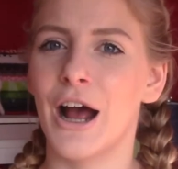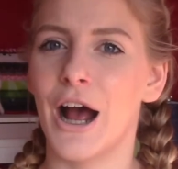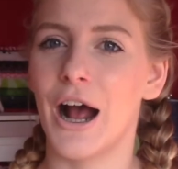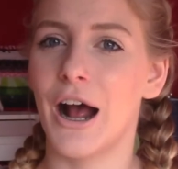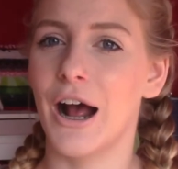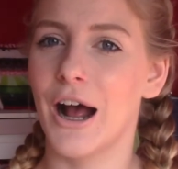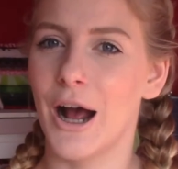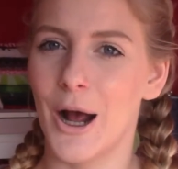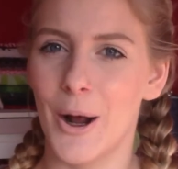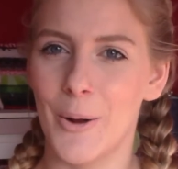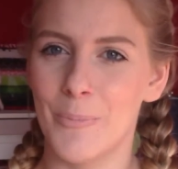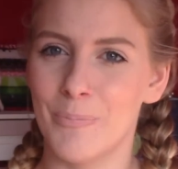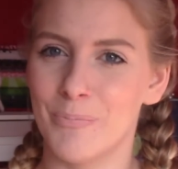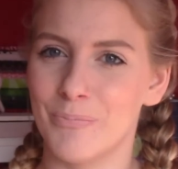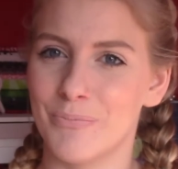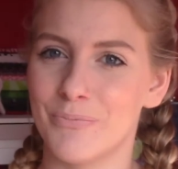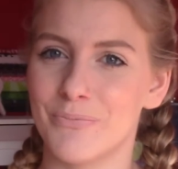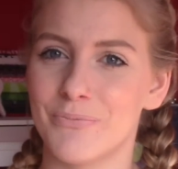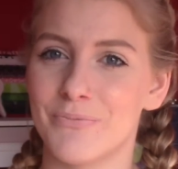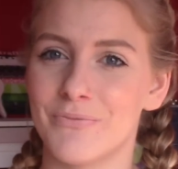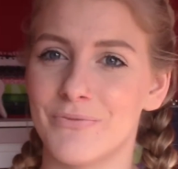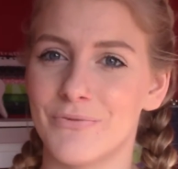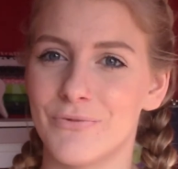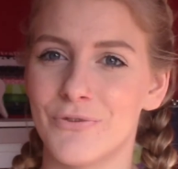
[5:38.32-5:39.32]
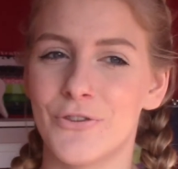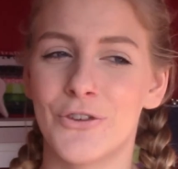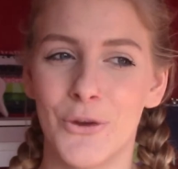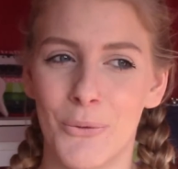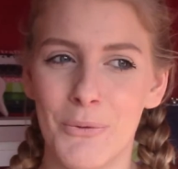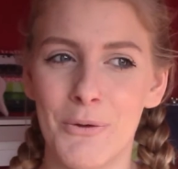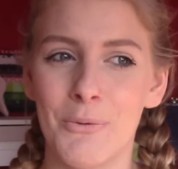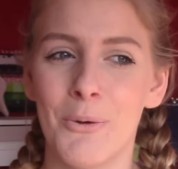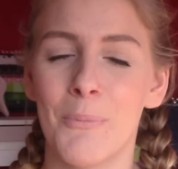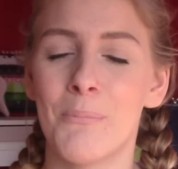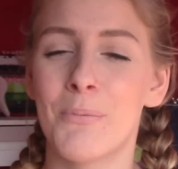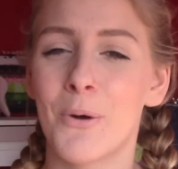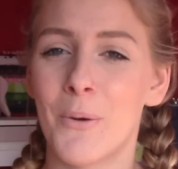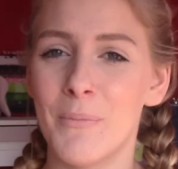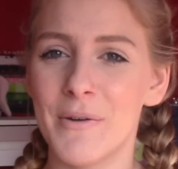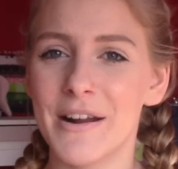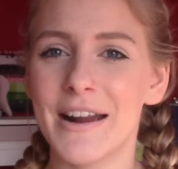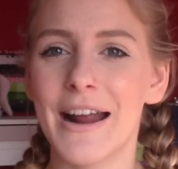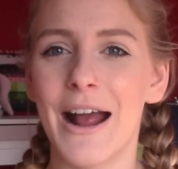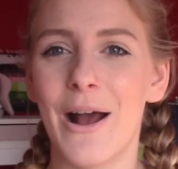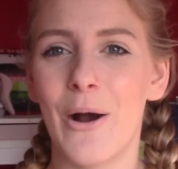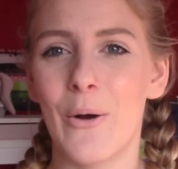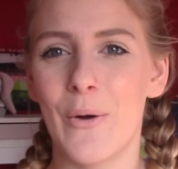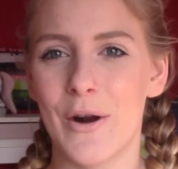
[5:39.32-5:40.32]
so we will probably
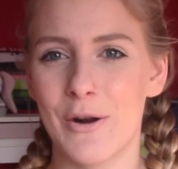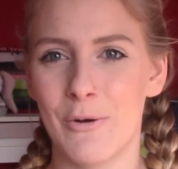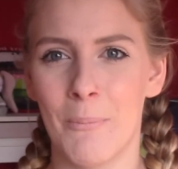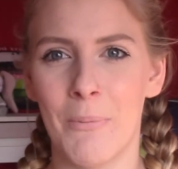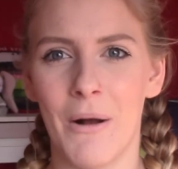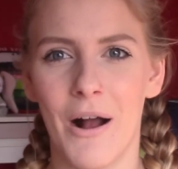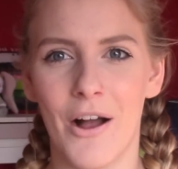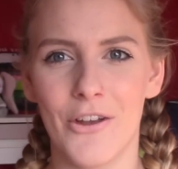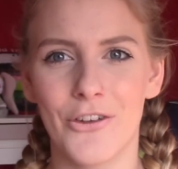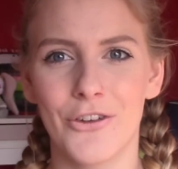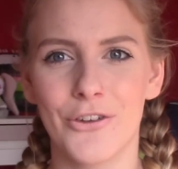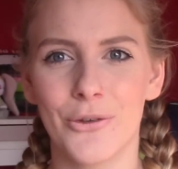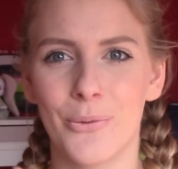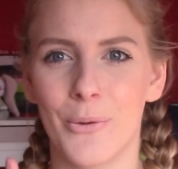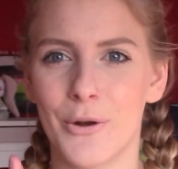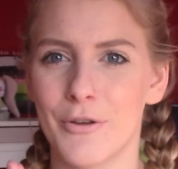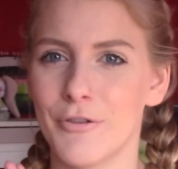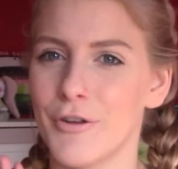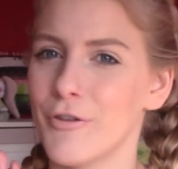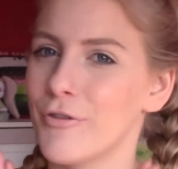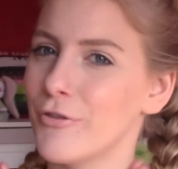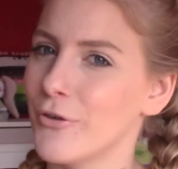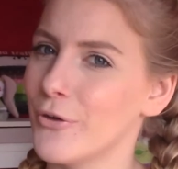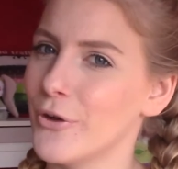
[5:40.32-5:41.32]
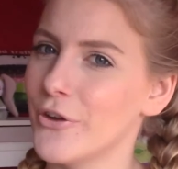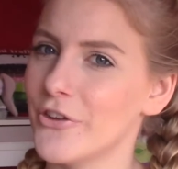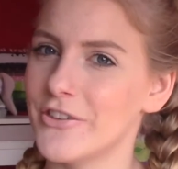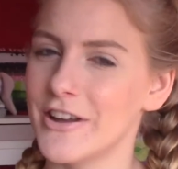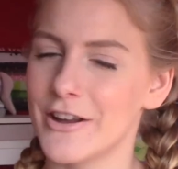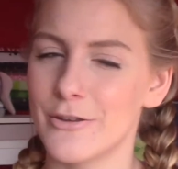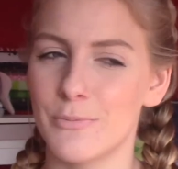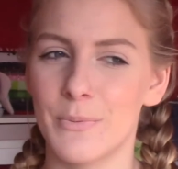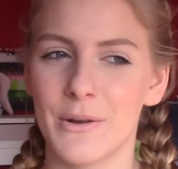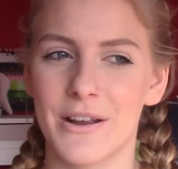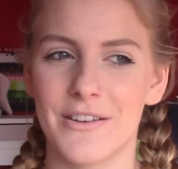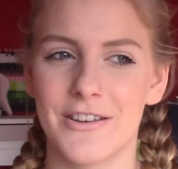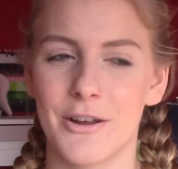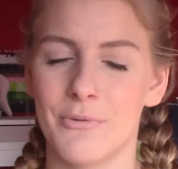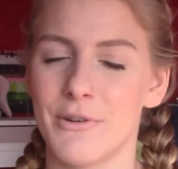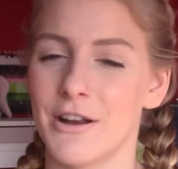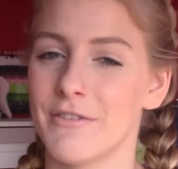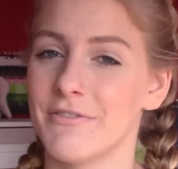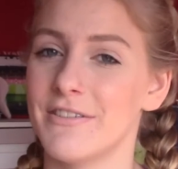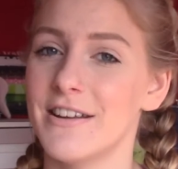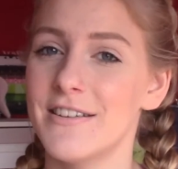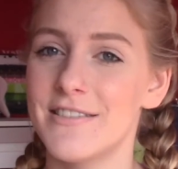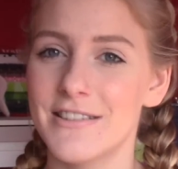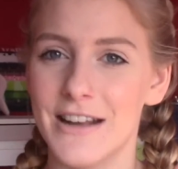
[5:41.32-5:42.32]
get our annual pass as one of the first things, because then we
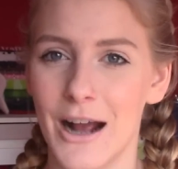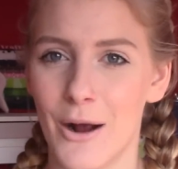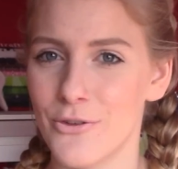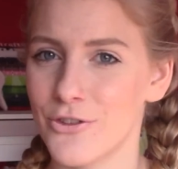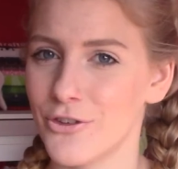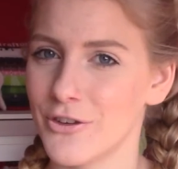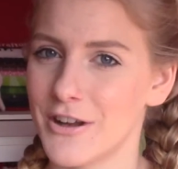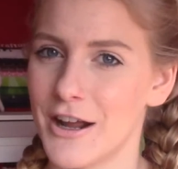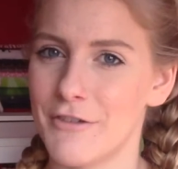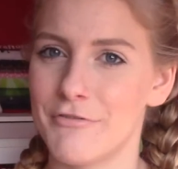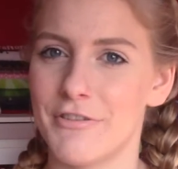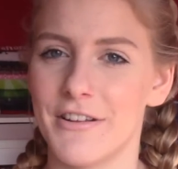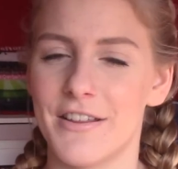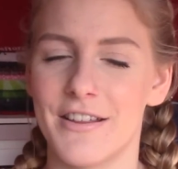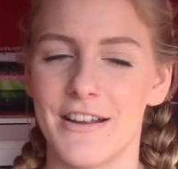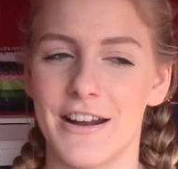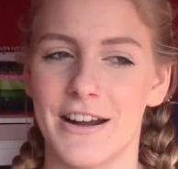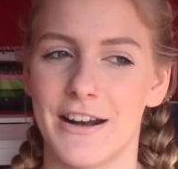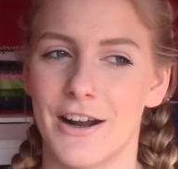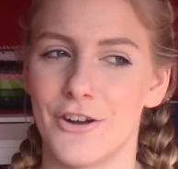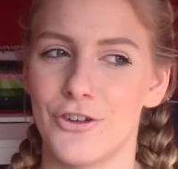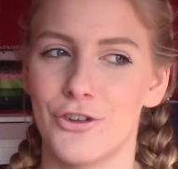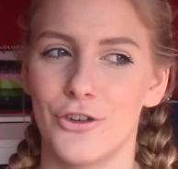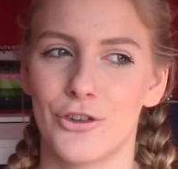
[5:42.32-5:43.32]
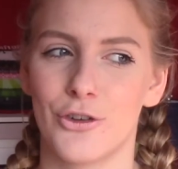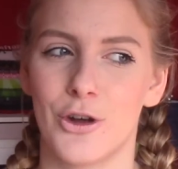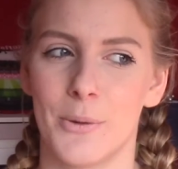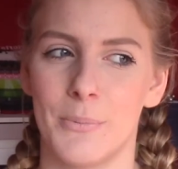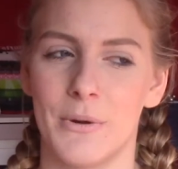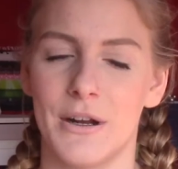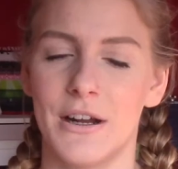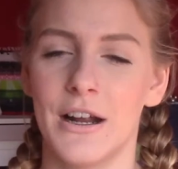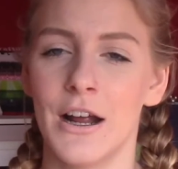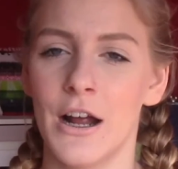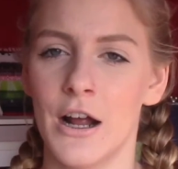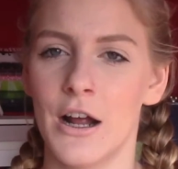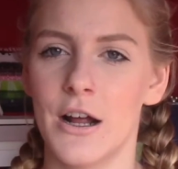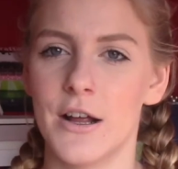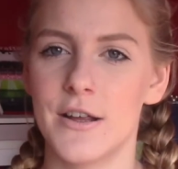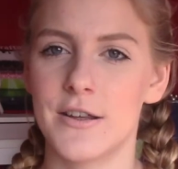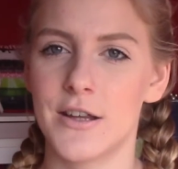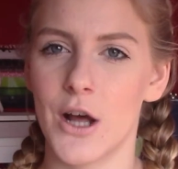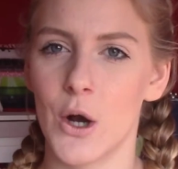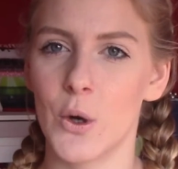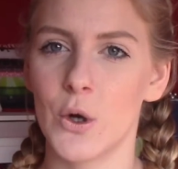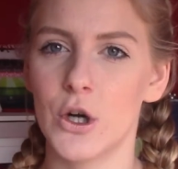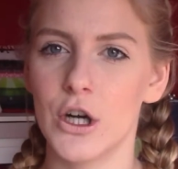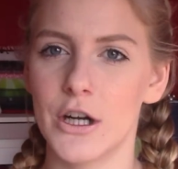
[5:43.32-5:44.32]
have discounts on everything, and that's just going to be
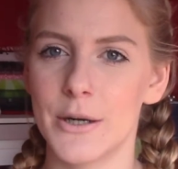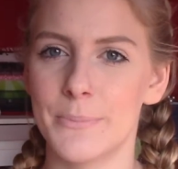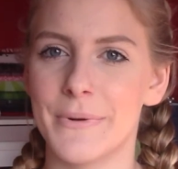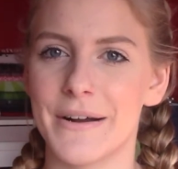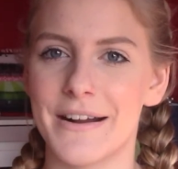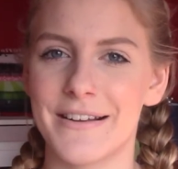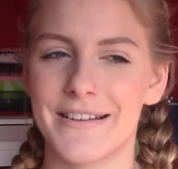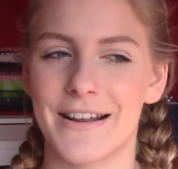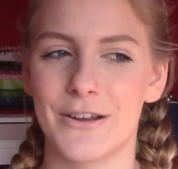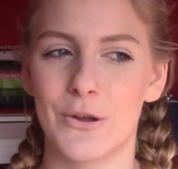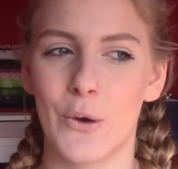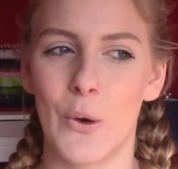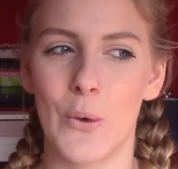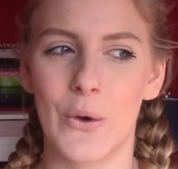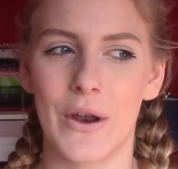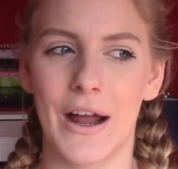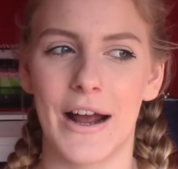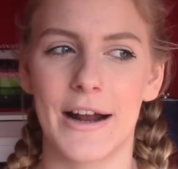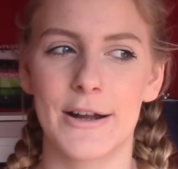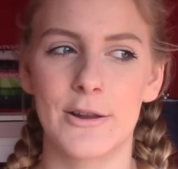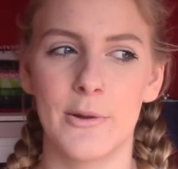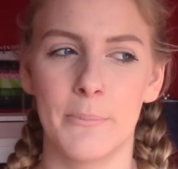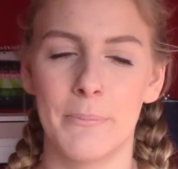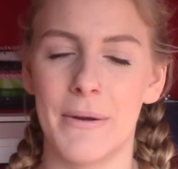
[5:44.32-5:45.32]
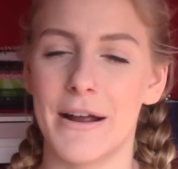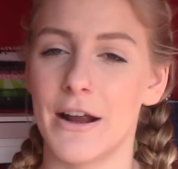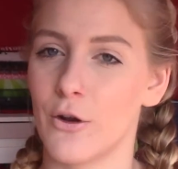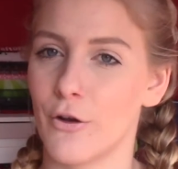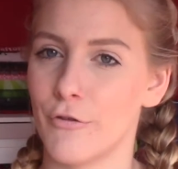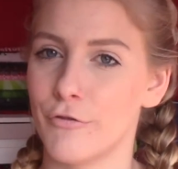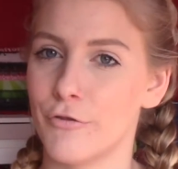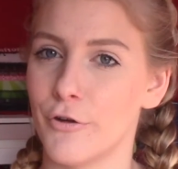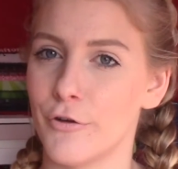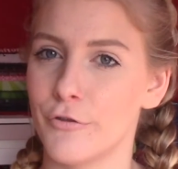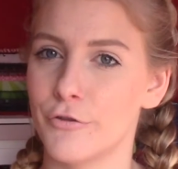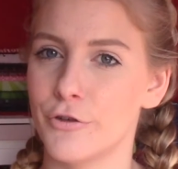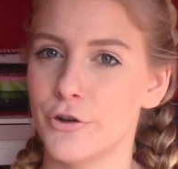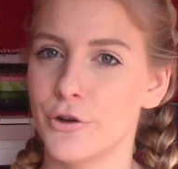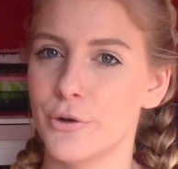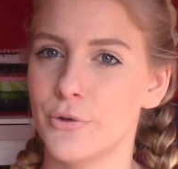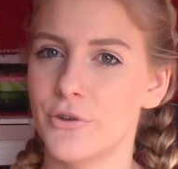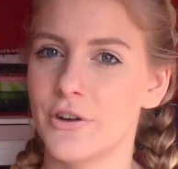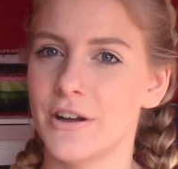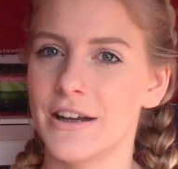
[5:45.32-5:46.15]
so good, because I don't like to pay a lot for food.